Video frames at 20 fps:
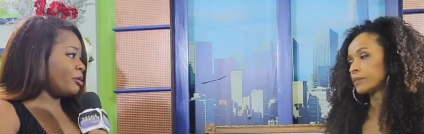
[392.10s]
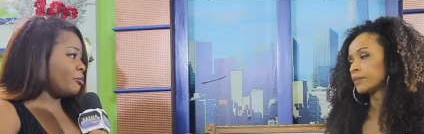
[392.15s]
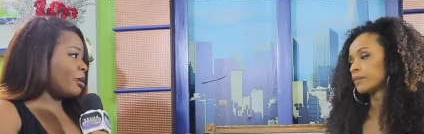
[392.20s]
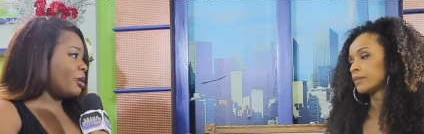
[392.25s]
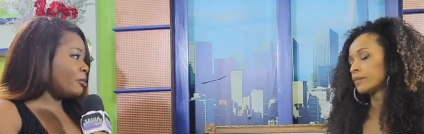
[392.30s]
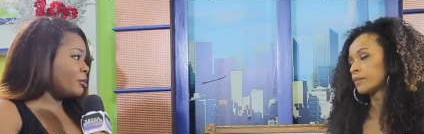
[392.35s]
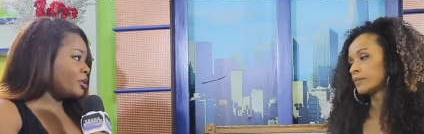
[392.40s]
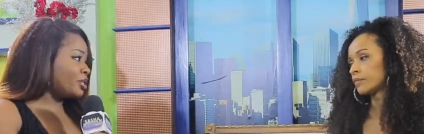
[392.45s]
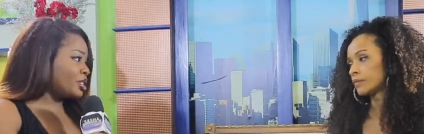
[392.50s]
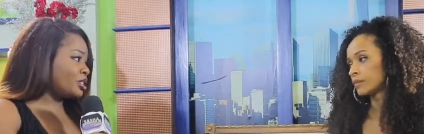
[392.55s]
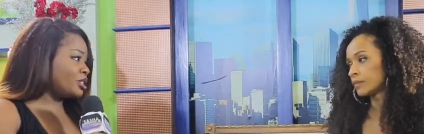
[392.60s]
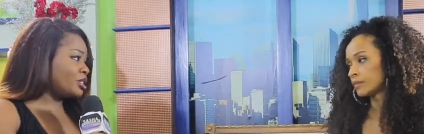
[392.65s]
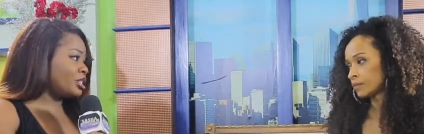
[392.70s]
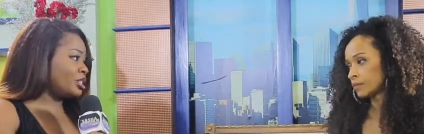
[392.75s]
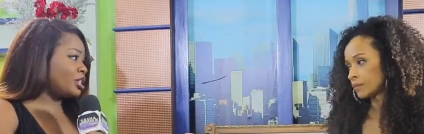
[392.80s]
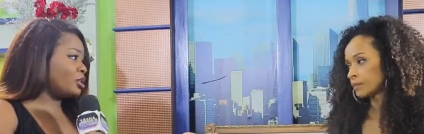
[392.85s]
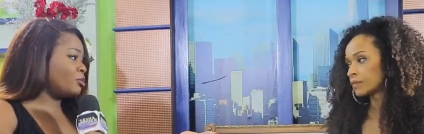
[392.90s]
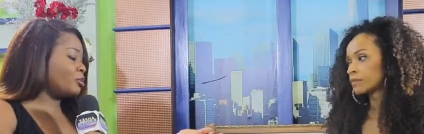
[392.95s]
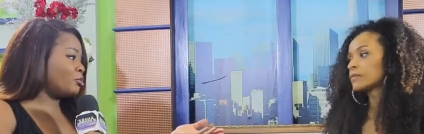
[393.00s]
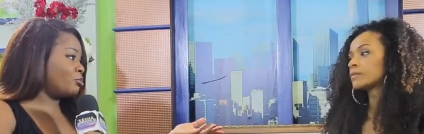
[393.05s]
Speaker 1: a publishing
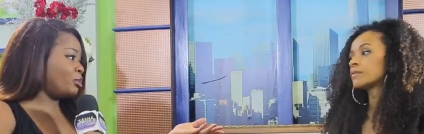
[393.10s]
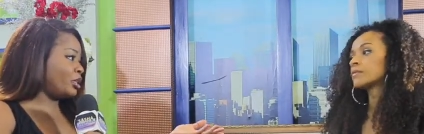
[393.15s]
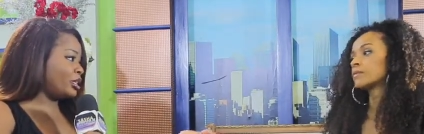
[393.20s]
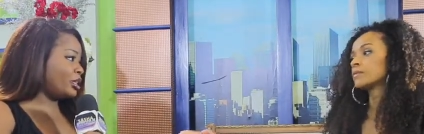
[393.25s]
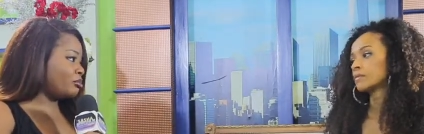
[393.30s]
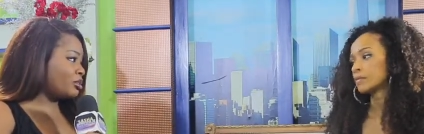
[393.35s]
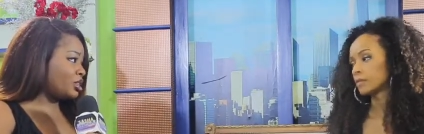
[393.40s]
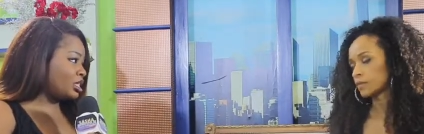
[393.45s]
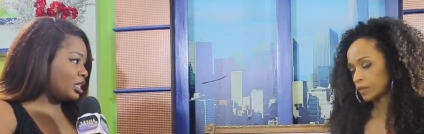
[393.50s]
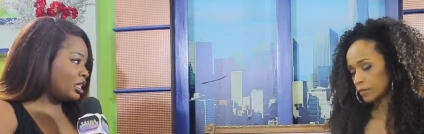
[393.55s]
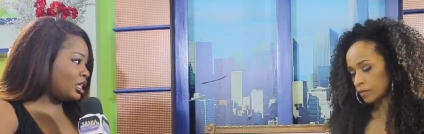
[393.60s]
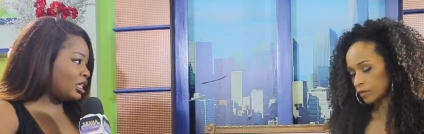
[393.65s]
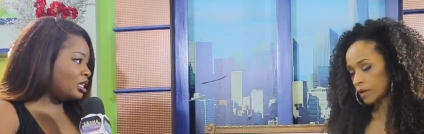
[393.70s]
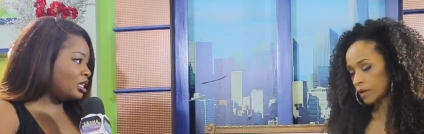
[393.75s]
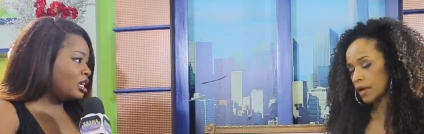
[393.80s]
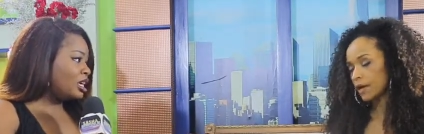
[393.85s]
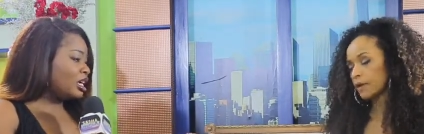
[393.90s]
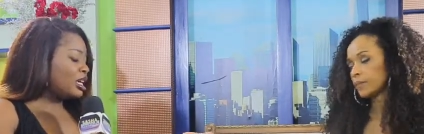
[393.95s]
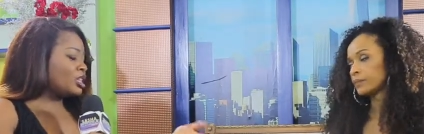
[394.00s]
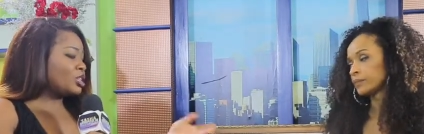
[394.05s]
deal with BMG.
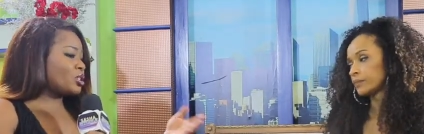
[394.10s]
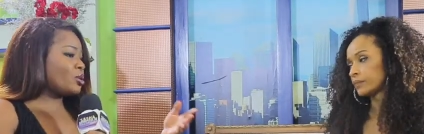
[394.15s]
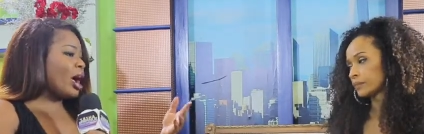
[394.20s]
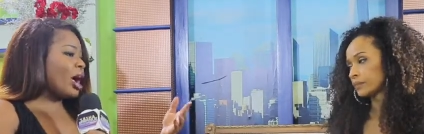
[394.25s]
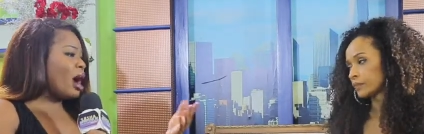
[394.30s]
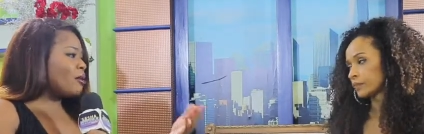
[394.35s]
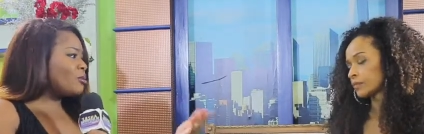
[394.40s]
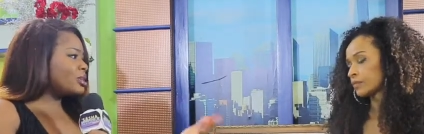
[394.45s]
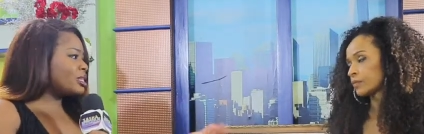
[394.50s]
Right. So how